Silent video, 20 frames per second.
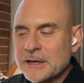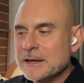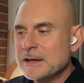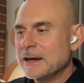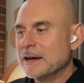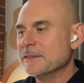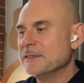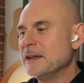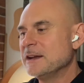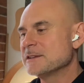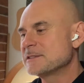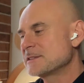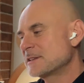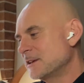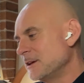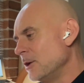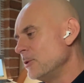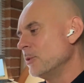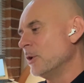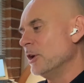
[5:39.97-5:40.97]
And then it's,
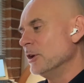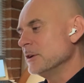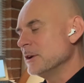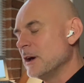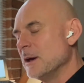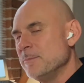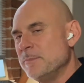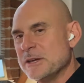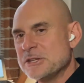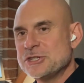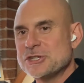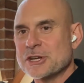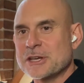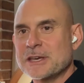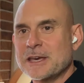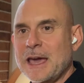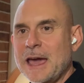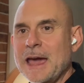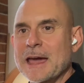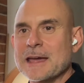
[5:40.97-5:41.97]
go on, I bet you
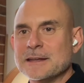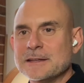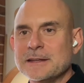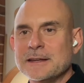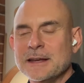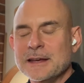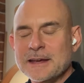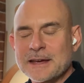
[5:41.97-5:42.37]
can.